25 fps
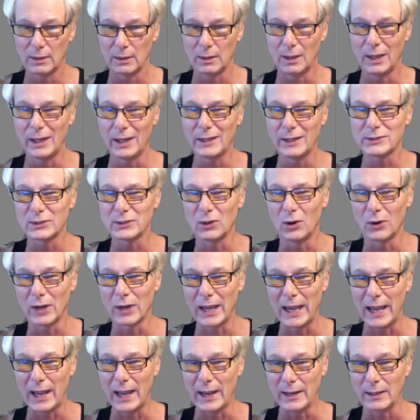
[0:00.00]
It's
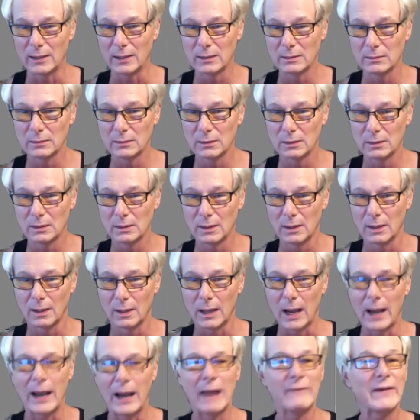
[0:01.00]
okay.
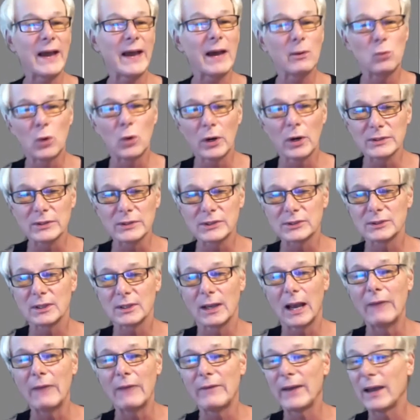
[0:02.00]
I've had worse.
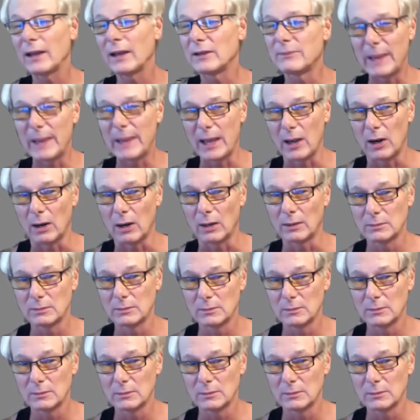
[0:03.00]
I've had better.